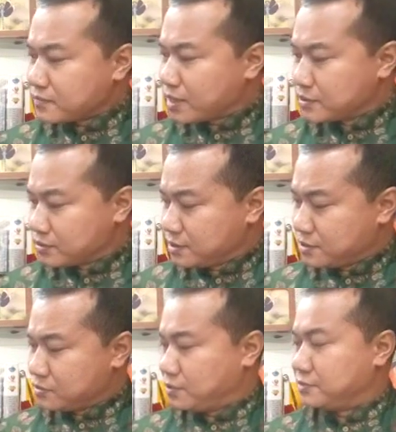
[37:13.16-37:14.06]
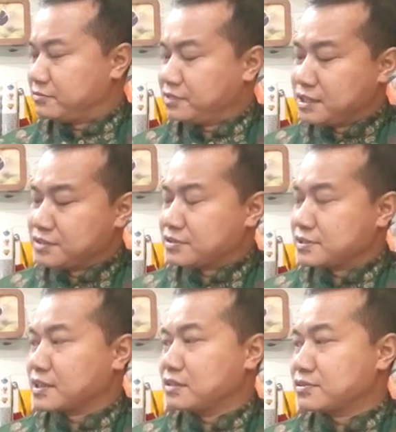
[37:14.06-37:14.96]
So this is one very
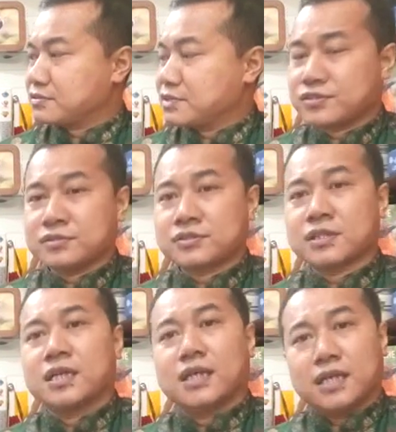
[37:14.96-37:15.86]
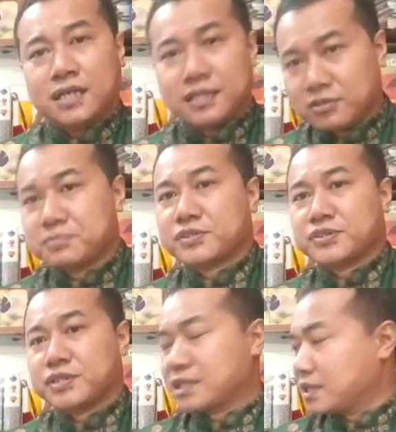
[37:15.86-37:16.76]
interesting illustrations. I will be
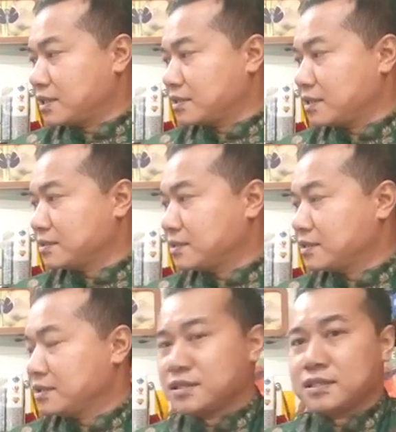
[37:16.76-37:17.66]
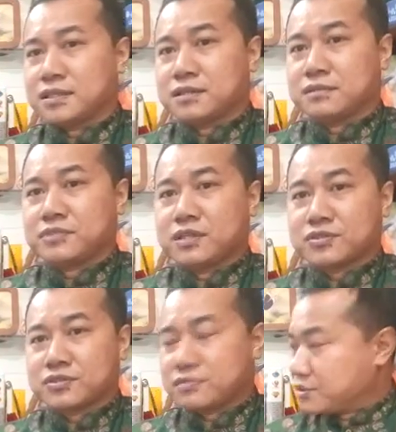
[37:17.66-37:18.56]
sharing another
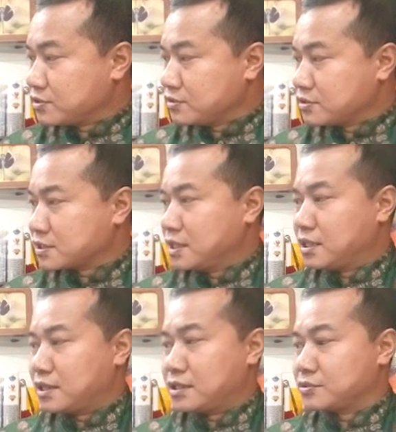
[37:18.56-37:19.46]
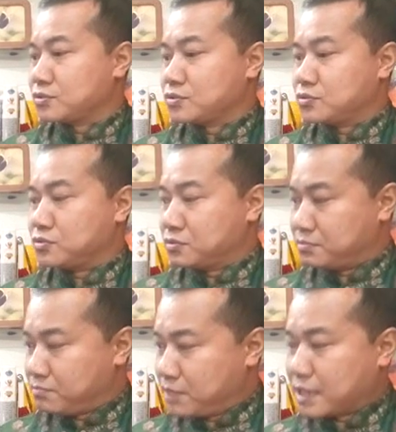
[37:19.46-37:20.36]
illustrations to
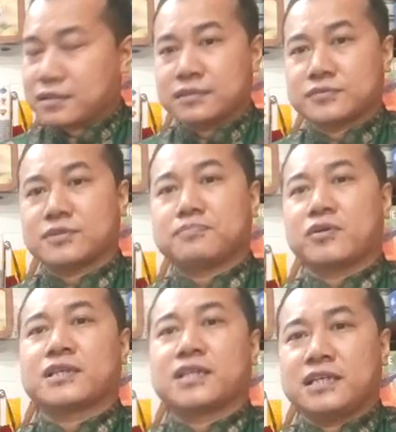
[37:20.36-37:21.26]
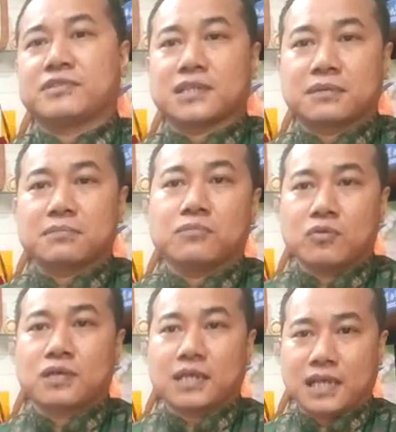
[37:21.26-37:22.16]
make the point even more
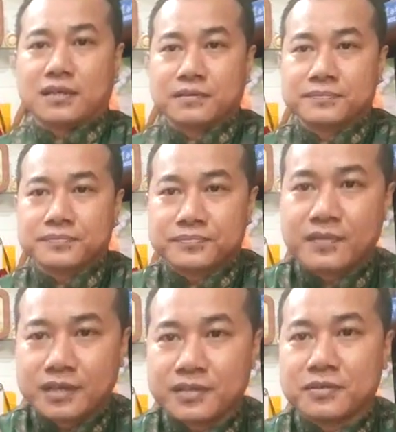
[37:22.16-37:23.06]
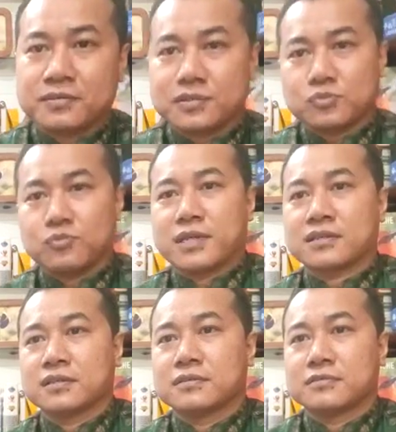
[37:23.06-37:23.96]
clearer. Thank you. Just wait
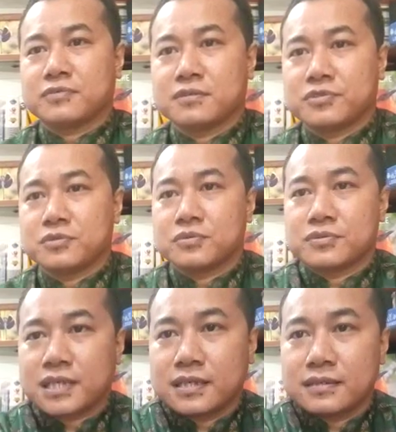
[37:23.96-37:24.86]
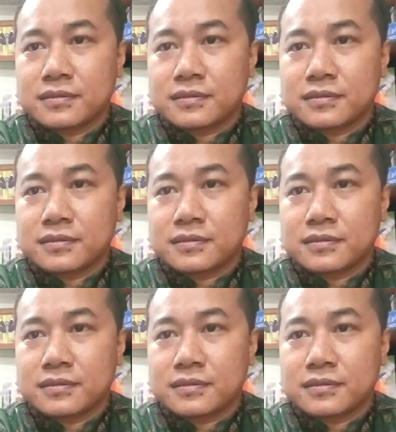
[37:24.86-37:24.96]
for a few seconds.